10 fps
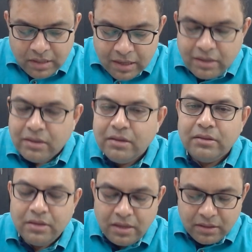they
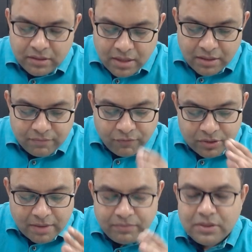they they for
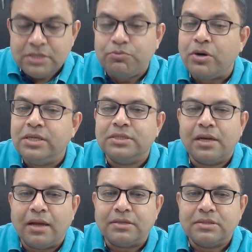them this body is the
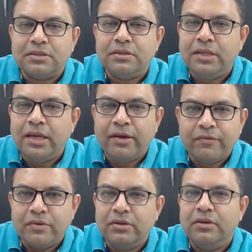last they
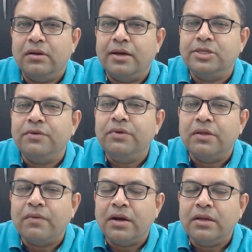have achieved
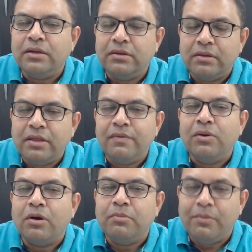nirvana and they will
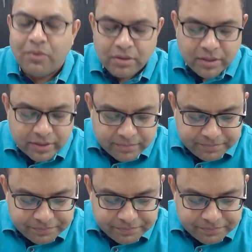not be born again